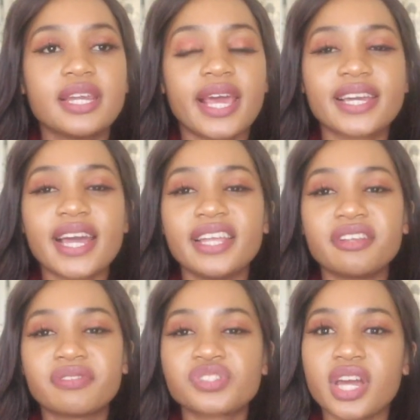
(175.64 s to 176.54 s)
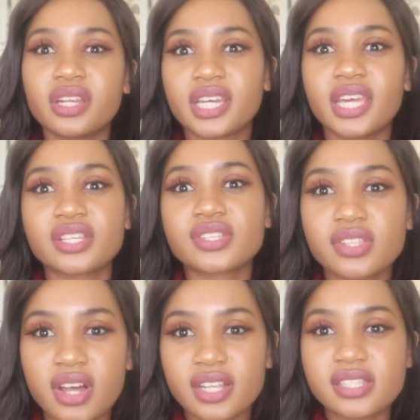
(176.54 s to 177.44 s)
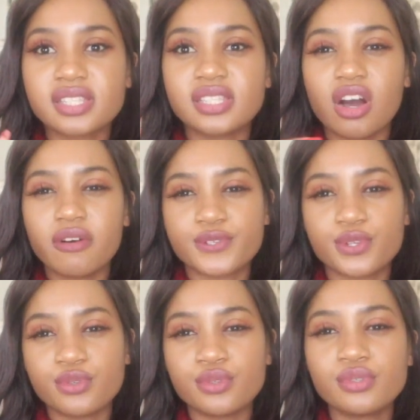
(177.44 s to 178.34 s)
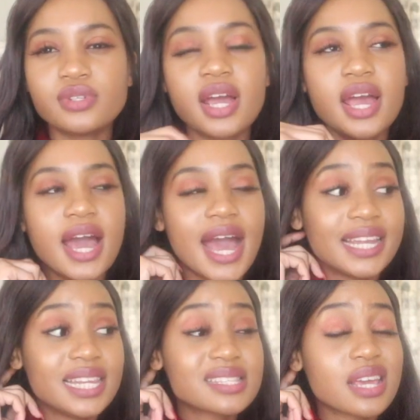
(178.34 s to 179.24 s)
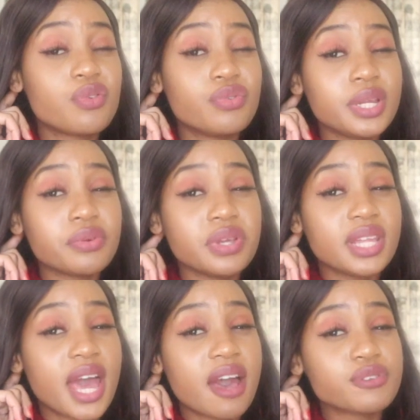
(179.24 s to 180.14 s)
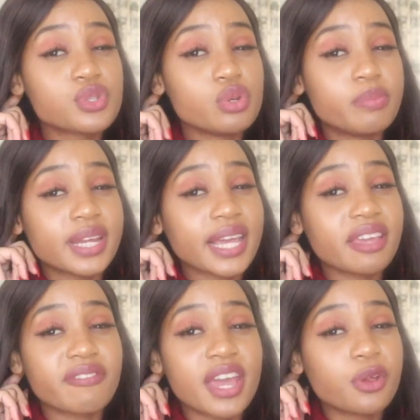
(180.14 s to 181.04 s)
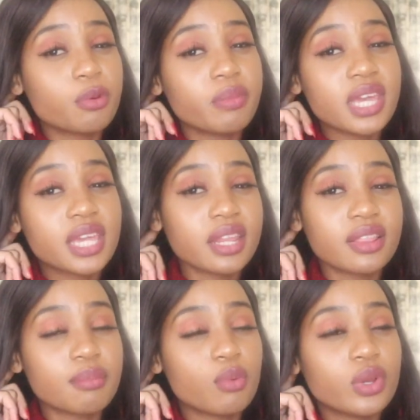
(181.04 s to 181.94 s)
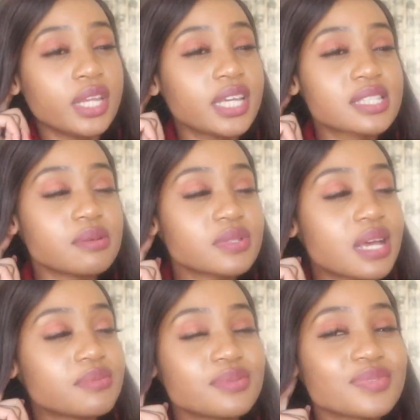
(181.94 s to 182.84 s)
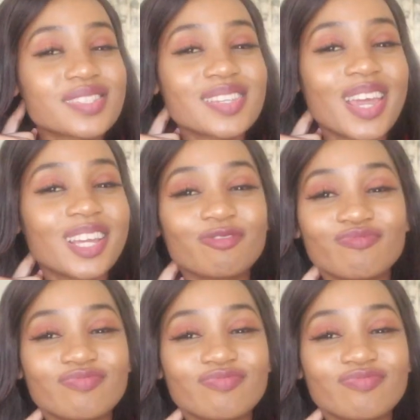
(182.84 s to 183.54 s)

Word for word: like kind of try to kickstart the afternoon unless I really, really have to. But like if I don't make it in the morning, sometimes I'm just like,